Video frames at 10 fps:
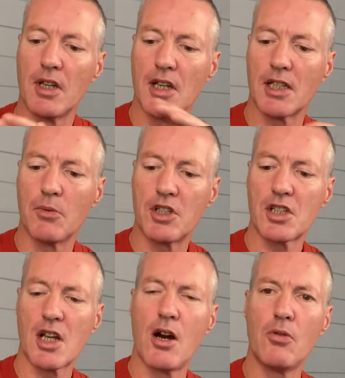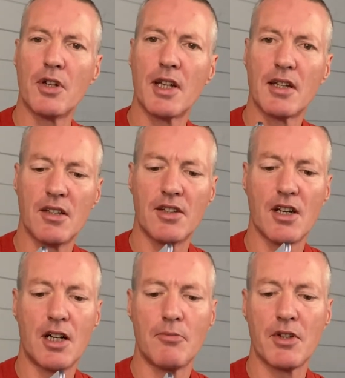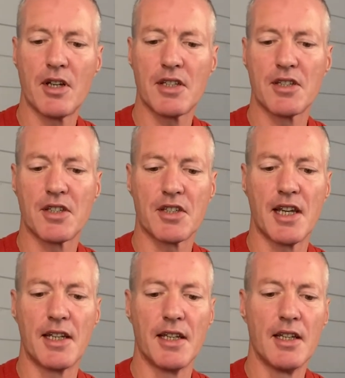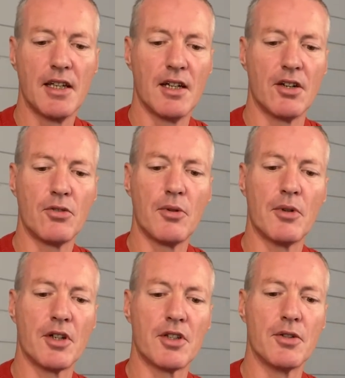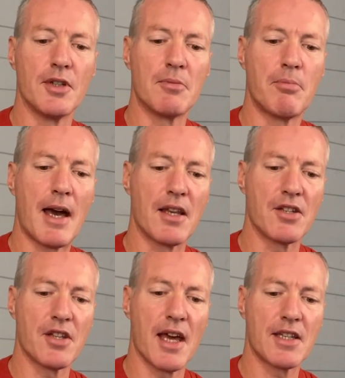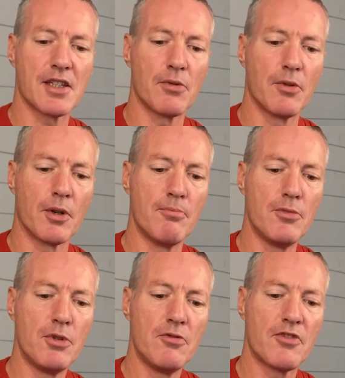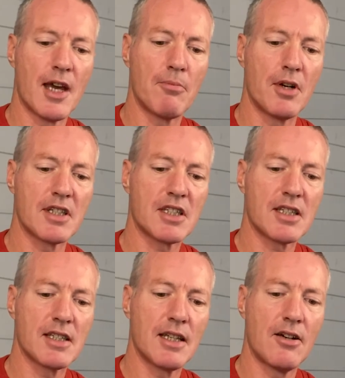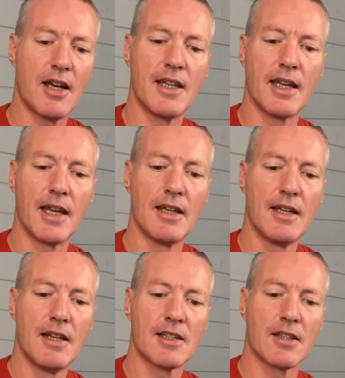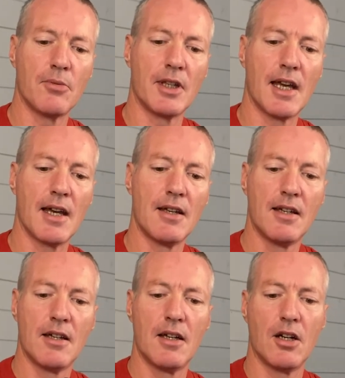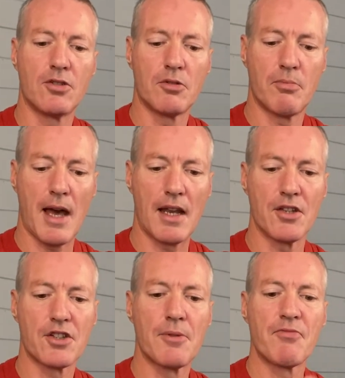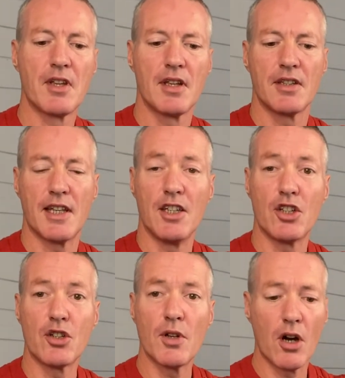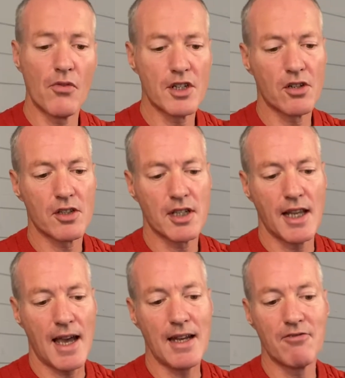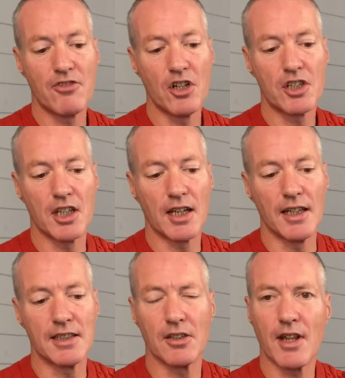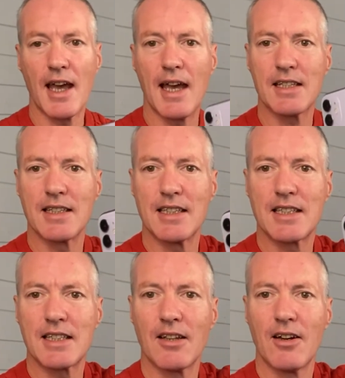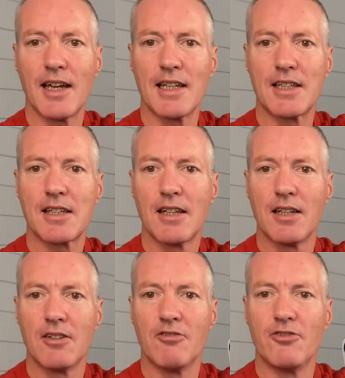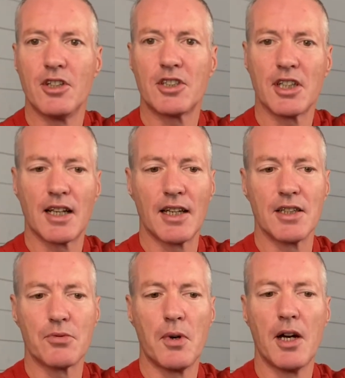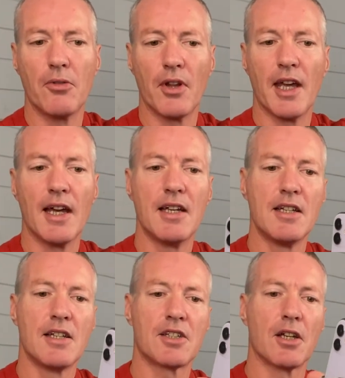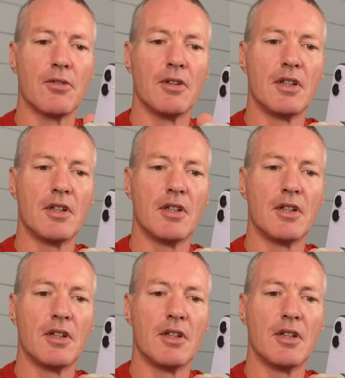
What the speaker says: so we're just holding the arm nice and steady, and all we want to do is balance that. So we want to move that by sliding it so that we get a good balance. Now you can do it horizontally and vertically, so that actually slides vertically as well there. So